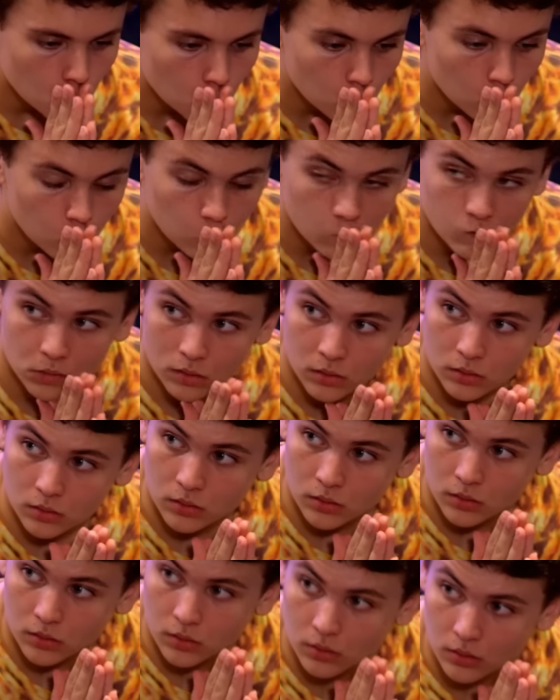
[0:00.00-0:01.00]
he doesn't seem to
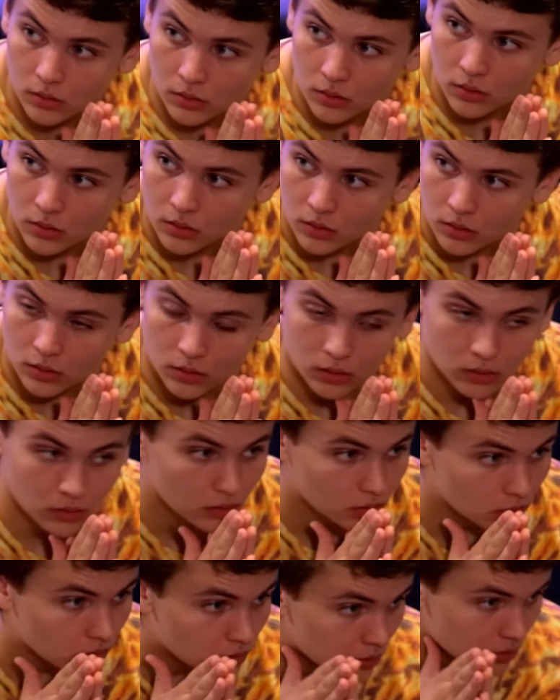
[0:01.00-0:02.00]
be connecting to the
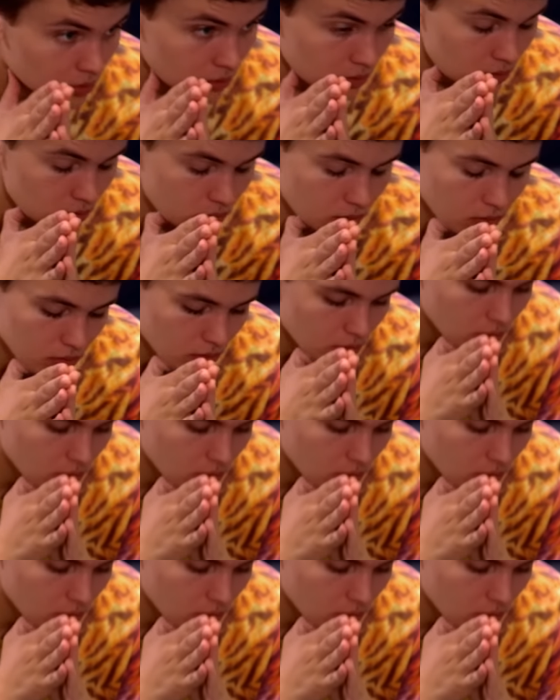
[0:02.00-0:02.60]
song at